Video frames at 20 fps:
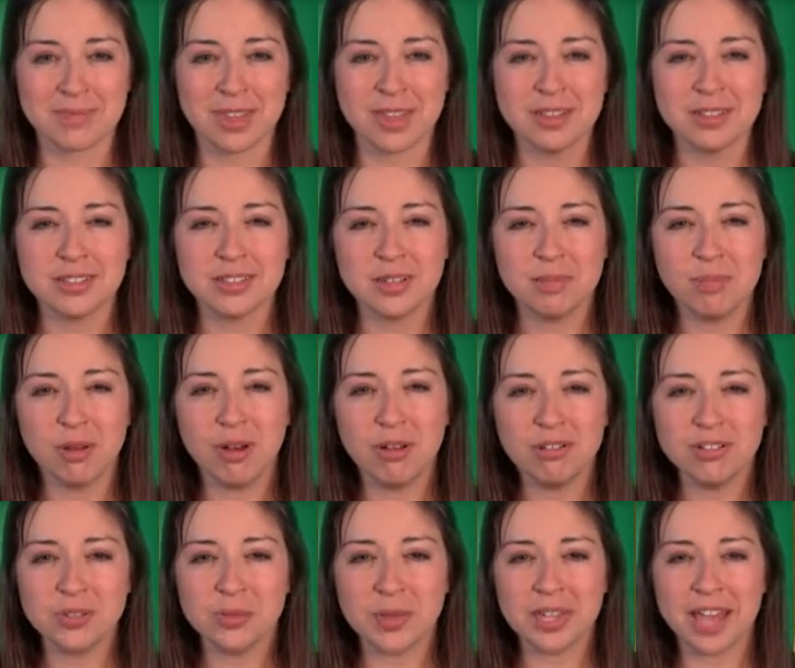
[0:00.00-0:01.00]

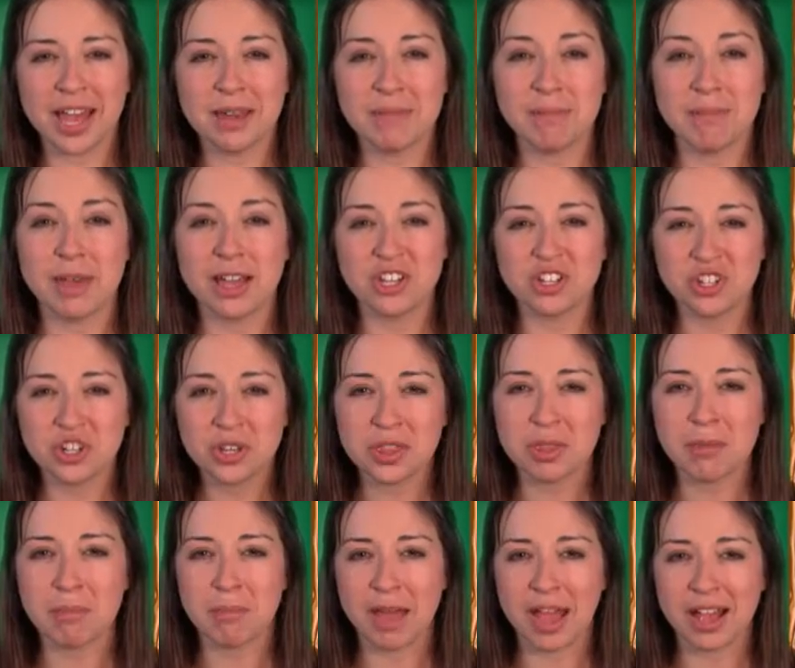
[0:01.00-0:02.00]
Suppose we had measured the
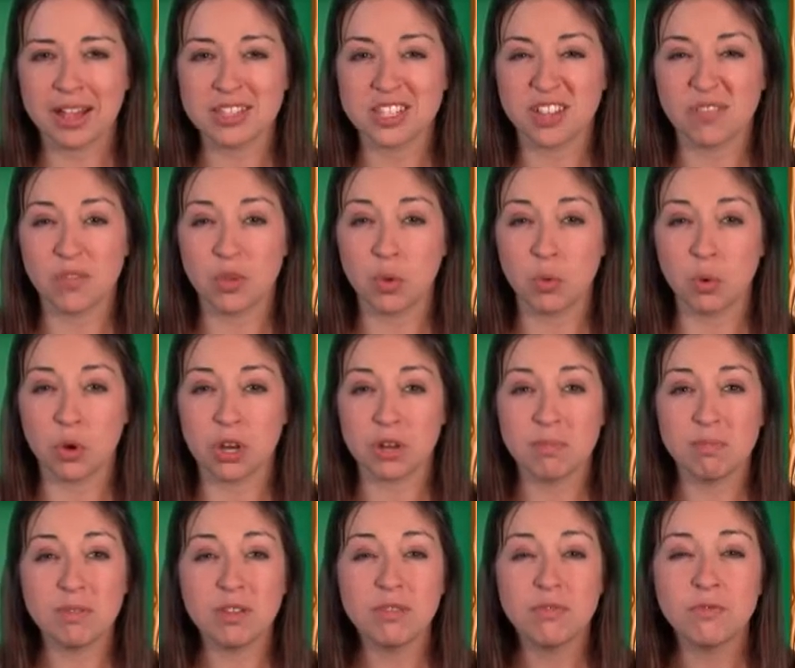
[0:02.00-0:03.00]
mass of the
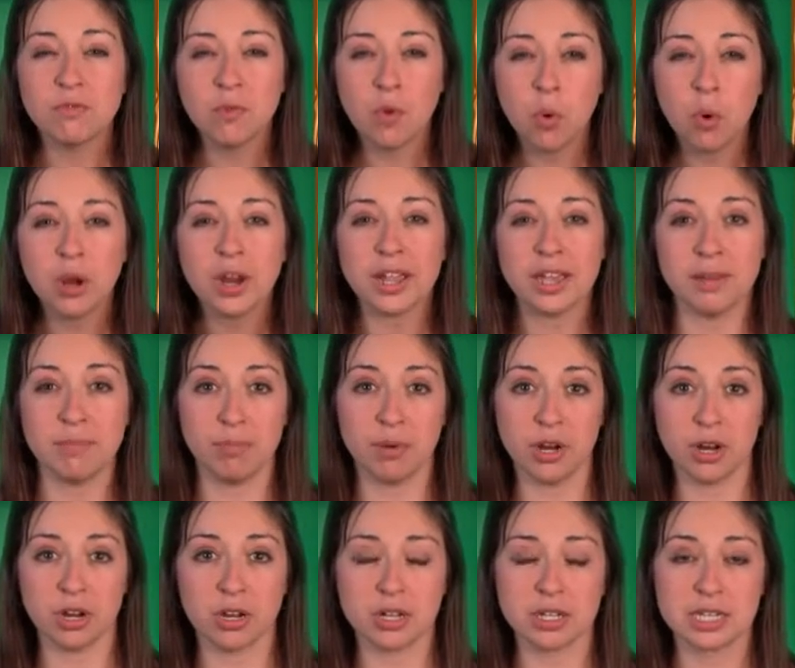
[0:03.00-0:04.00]
wood before it
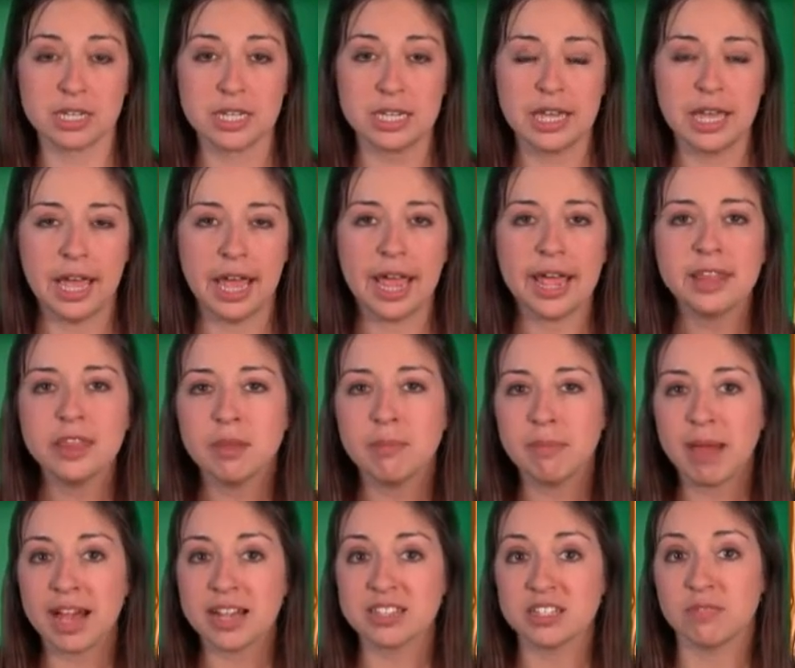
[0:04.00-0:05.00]
burned and the
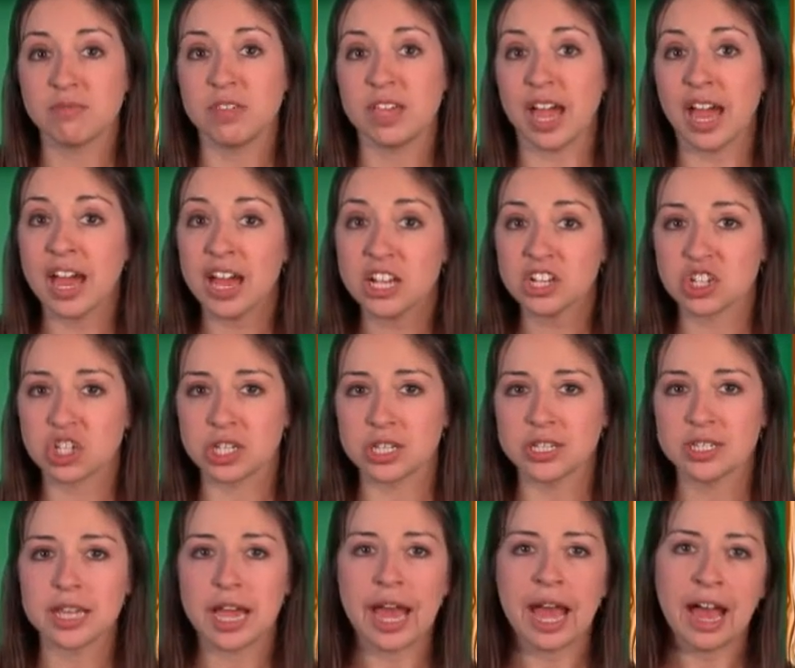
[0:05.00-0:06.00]
mass of the
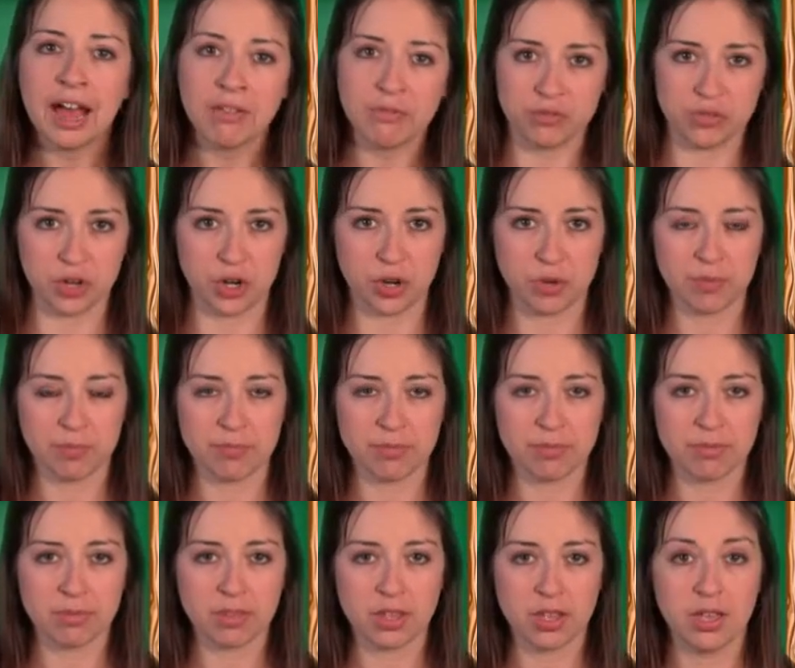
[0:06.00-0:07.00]
ashes after.
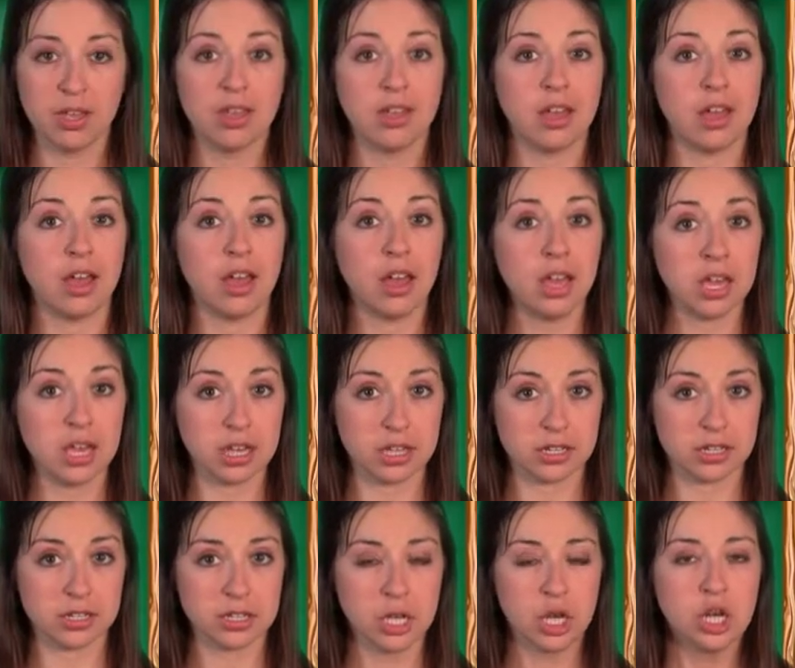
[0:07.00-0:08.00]

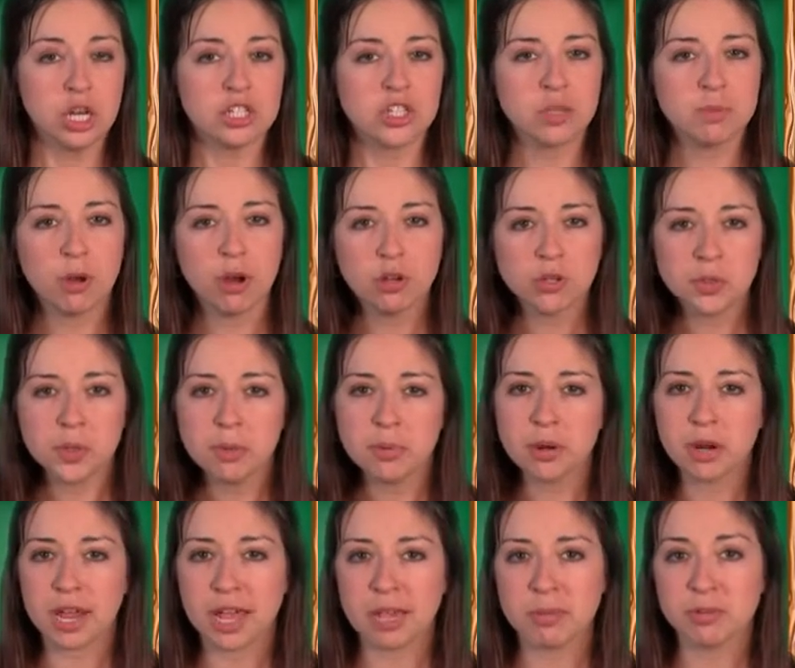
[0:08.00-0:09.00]
And suppose we
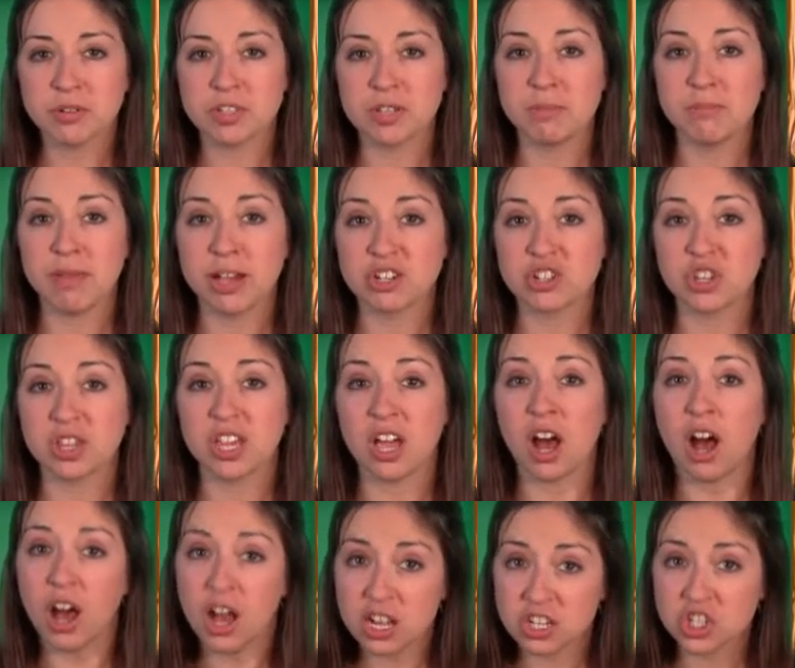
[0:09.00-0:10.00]
were able to measure the
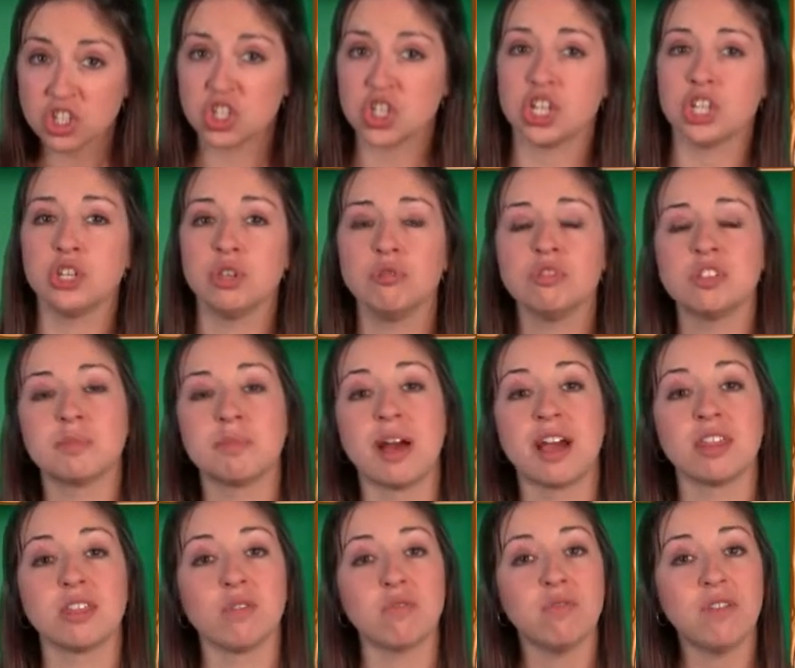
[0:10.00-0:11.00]
oxygen used by
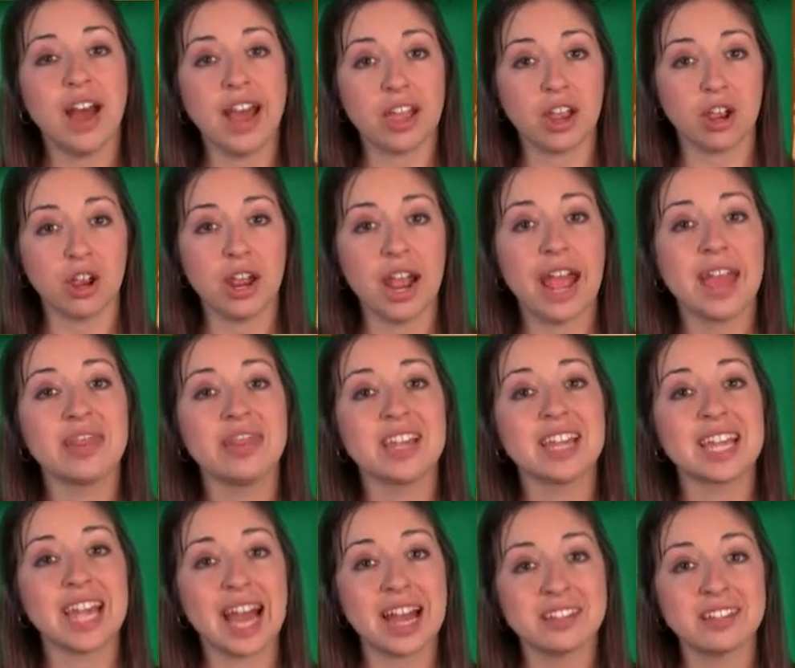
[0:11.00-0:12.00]
the fire and the
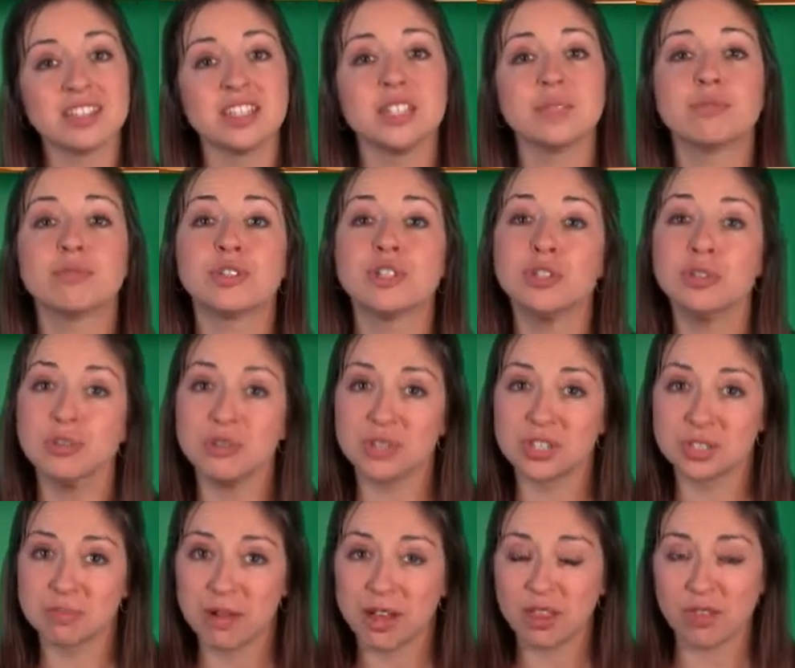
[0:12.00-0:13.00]
gases
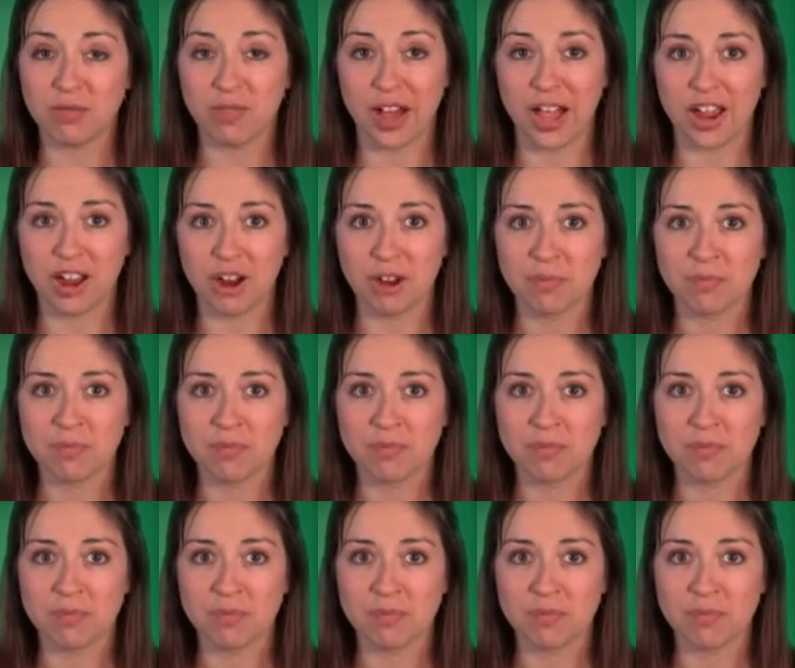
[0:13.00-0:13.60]
produced by the fire.